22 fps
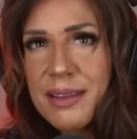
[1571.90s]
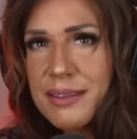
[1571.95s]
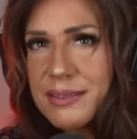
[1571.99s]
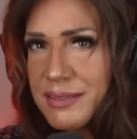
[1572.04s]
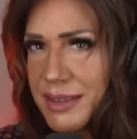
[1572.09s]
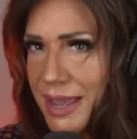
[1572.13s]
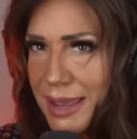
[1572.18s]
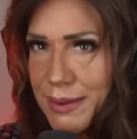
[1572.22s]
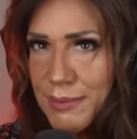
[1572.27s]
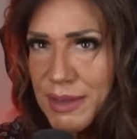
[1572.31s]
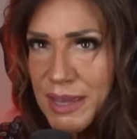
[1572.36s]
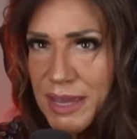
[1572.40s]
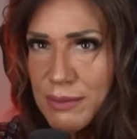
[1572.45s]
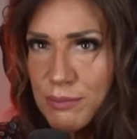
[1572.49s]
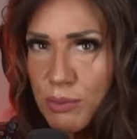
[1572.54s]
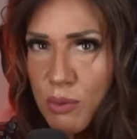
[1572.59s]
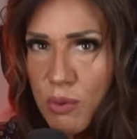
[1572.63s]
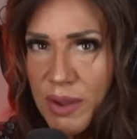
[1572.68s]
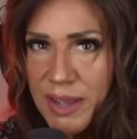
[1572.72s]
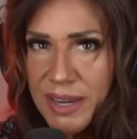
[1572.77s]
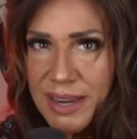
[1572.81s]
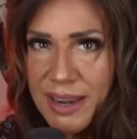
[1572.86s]
Damian
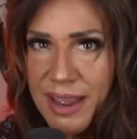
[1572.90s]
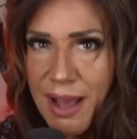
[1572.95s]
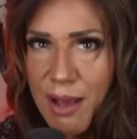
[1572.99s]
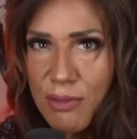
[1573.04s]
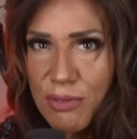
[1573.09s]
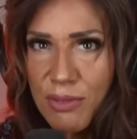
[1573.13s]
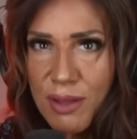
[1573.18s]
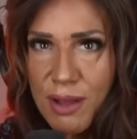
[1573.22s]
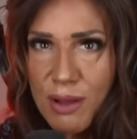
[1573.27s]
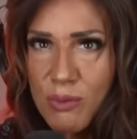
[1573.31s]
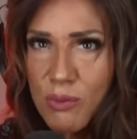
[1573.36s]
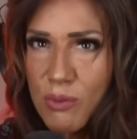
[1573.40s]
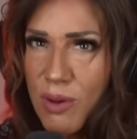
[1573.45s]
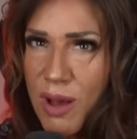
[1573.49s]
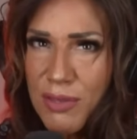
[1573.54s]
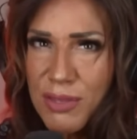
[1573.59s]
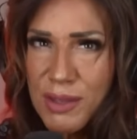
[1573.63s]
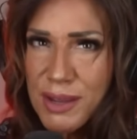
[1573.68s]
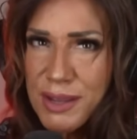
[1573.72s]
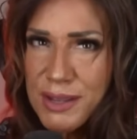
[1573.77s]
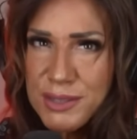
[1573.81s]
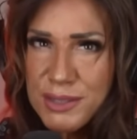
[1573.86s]
pointed out that while
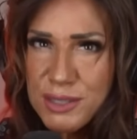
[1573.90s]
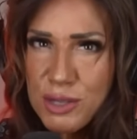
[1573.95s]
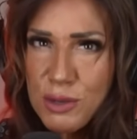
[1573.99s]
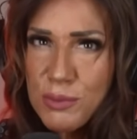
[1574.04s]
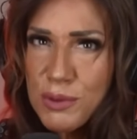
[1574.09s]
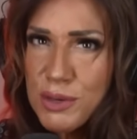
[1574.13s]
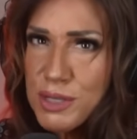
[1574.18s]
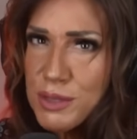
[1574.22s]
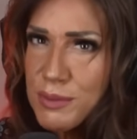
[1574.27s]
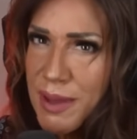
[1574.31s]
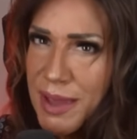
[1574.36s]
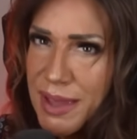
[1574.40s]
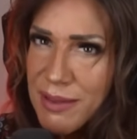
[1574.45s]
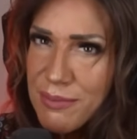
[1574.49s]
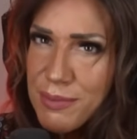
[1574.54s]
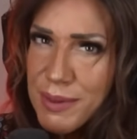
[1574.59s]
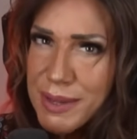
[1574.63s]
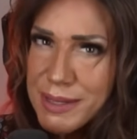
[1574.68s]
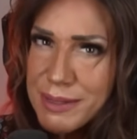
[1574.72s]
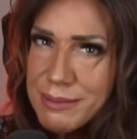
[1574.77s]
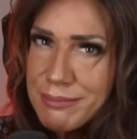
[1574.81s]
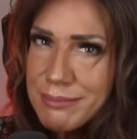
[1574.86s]
the consumers may have
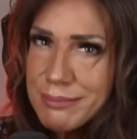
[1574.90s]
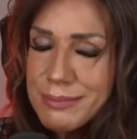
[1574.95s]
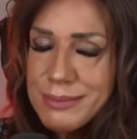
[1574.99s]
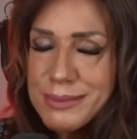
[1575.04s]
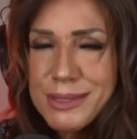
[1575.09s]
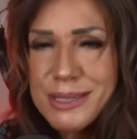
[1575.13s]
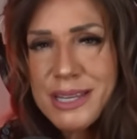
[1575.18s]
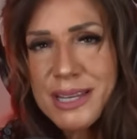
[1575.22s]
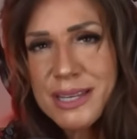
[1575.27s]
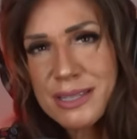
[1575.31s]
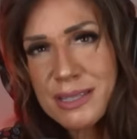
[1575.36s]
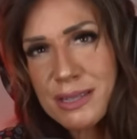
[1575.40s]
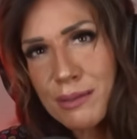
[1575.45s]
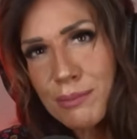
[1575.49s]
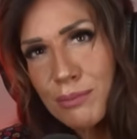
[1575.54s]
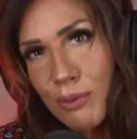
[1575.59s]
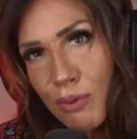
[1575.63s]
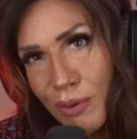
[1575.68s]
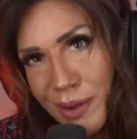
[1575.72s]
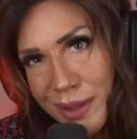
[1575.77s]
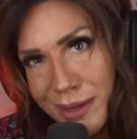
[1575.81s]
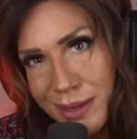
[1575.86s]
been
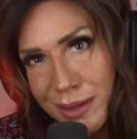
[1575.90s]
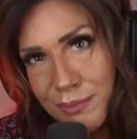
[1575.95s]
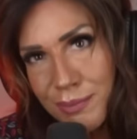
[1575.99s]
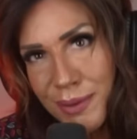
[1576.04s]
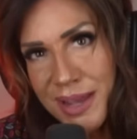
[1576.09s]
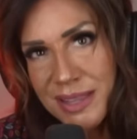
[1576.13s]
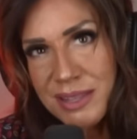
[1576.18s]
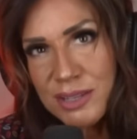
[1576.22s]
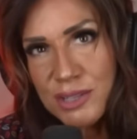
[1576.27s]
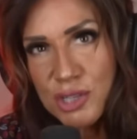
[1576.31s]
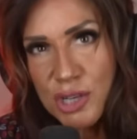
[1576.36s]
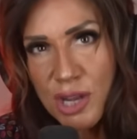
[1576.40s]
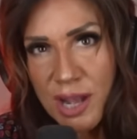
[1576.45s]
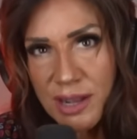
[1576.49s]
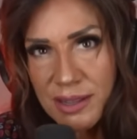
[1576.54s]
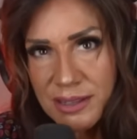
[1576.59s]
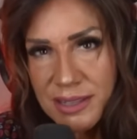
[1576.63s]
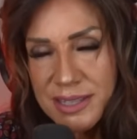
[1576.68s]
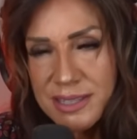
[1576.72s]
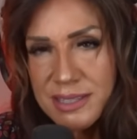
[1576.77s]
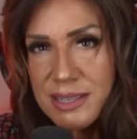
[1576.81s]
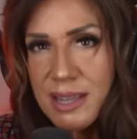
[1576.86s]
disappointed by the
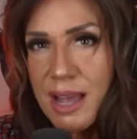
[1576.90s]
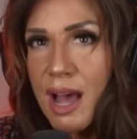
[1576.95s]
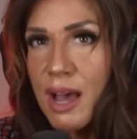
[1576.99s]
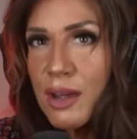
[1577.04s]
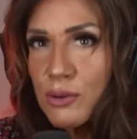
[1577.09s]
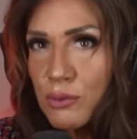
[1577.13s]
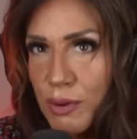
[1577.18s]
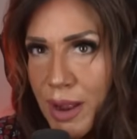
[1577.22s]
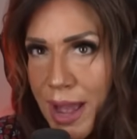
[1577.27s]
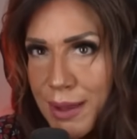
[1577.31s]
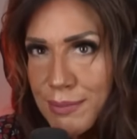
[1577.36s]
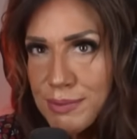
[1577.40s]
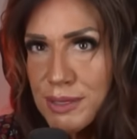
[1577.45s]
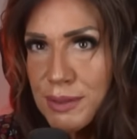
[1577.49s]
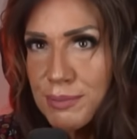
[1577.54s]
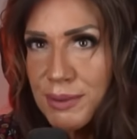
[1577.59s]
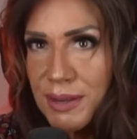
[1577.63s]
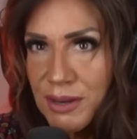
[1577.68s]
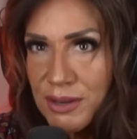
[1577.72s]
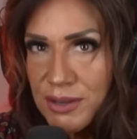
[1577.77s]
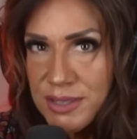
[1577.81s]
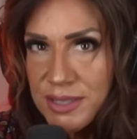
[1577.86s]
chocolate's unwrapped
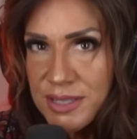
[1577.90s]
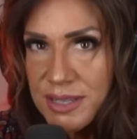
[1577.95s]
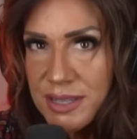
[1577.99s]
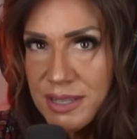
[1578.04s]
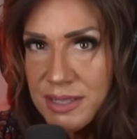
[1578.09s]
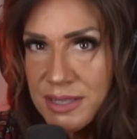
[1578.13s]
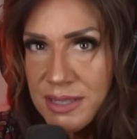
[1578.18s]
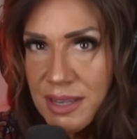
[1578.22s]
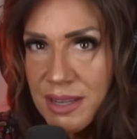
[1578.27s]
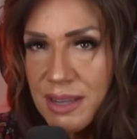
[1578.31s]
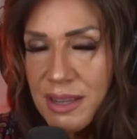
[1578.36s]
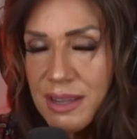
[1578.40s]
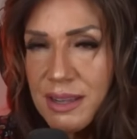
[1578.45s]
appearances,